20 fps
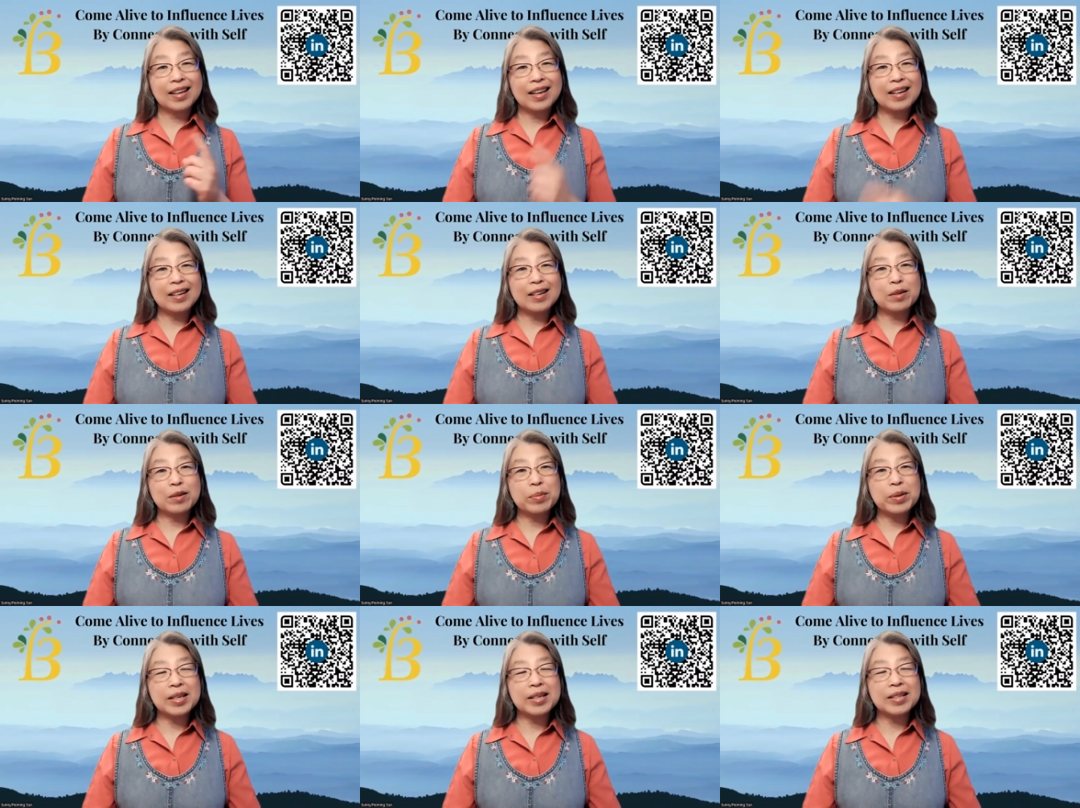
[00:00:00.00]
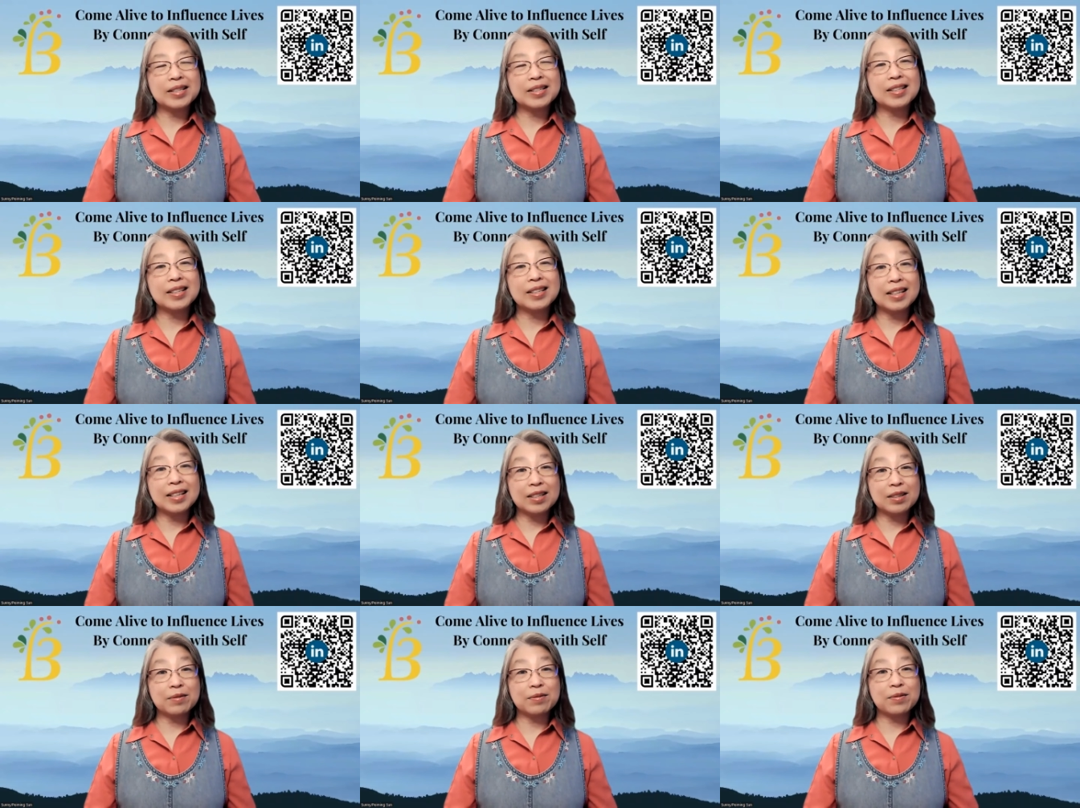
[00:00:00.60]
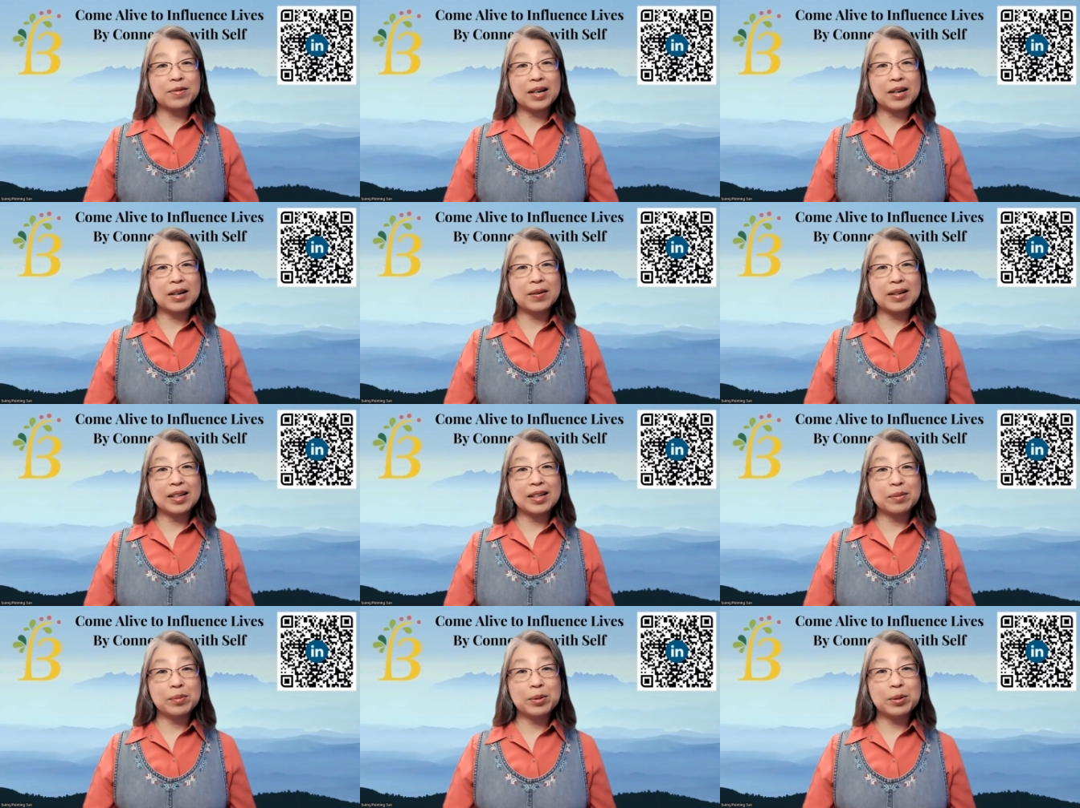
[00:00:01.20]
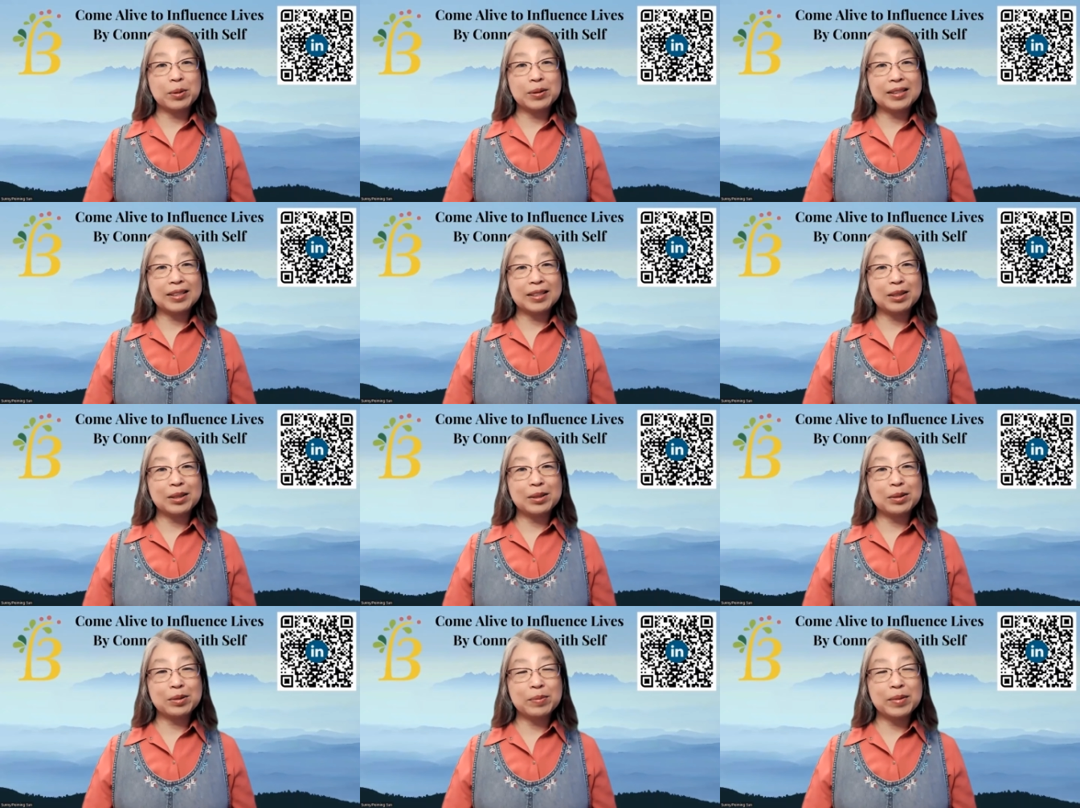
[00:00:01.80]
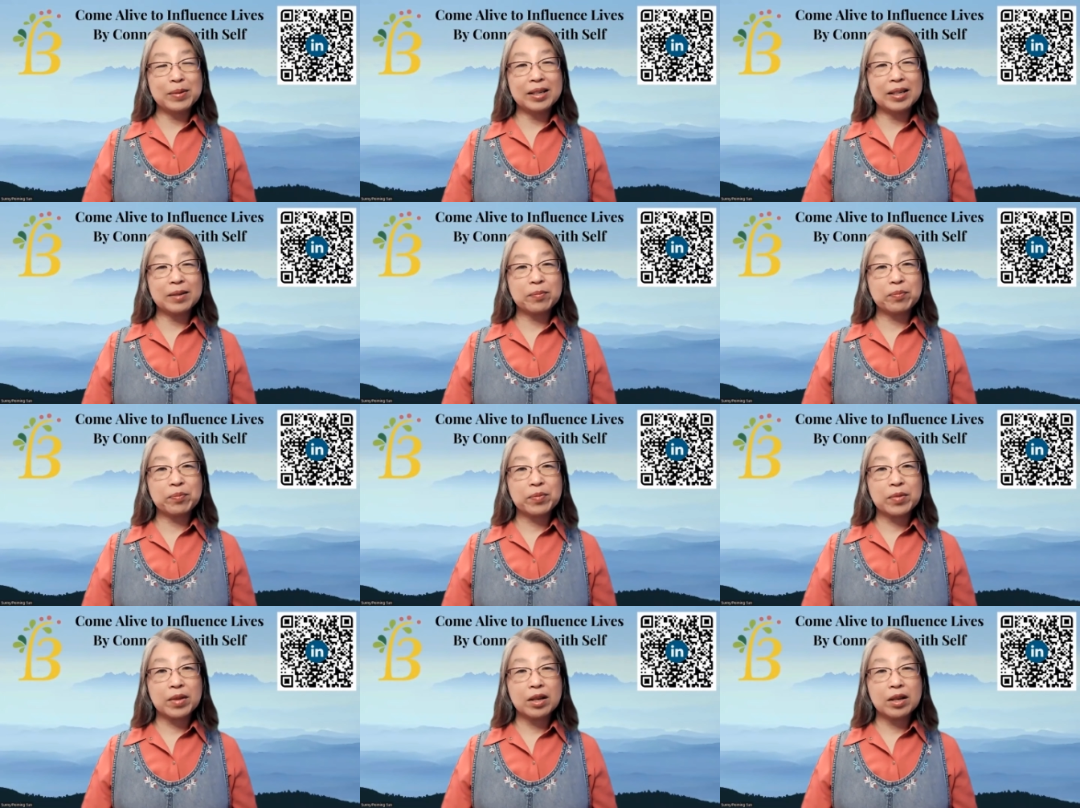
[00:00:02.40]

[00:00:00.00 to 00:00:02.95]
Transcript: inner peace is very important to me.